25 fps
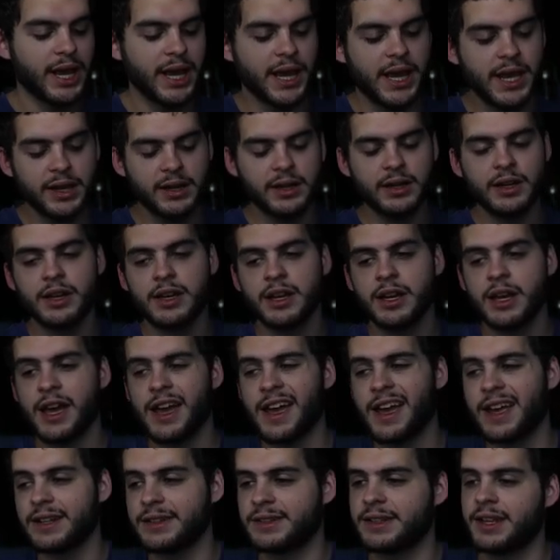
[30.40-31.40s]
8
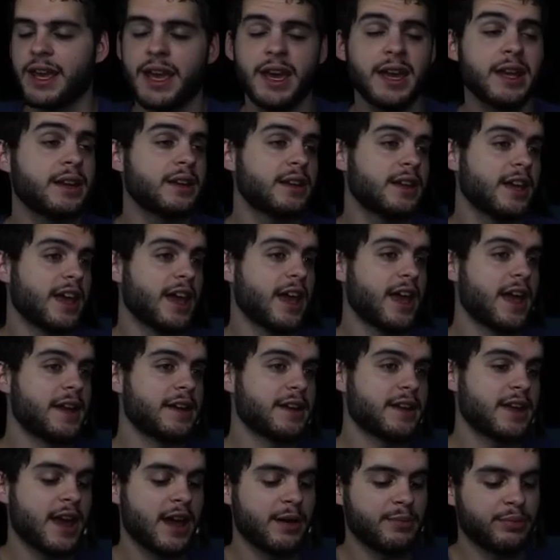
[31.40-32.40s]
and 10
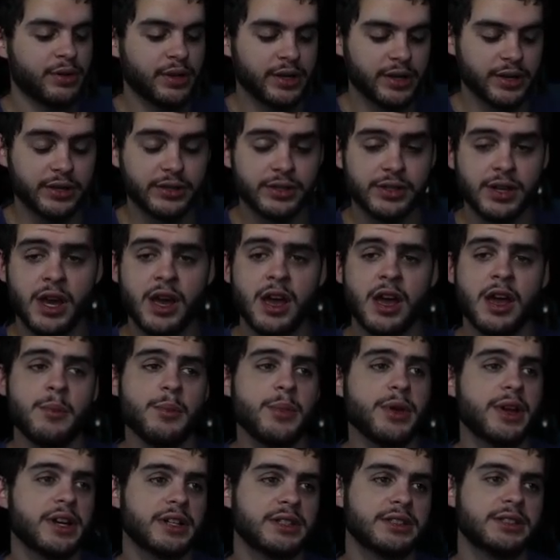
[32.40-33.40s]
NCAT players
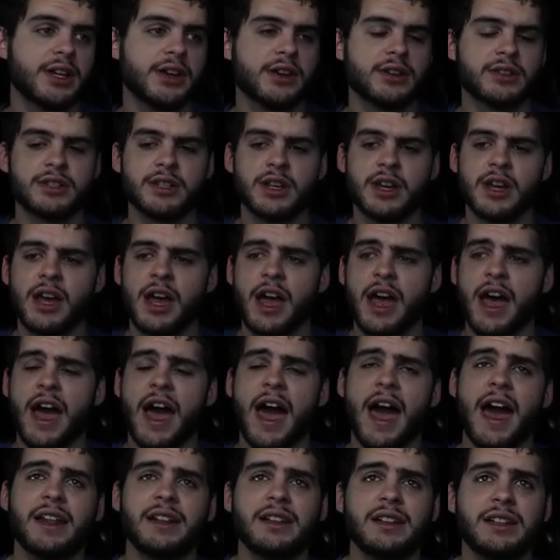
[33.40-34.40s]
because there's
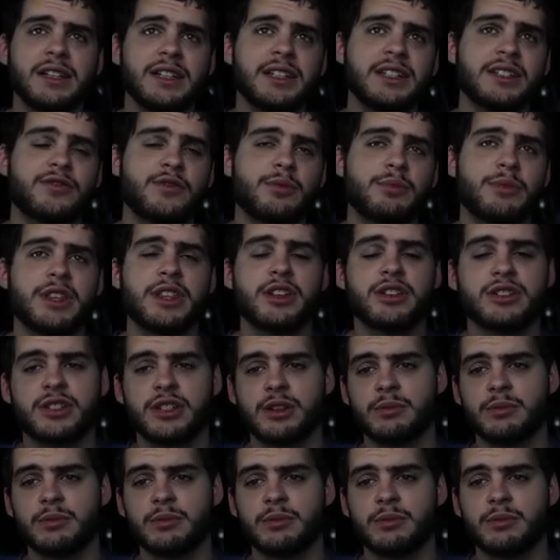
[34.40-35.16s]
at least from the there's the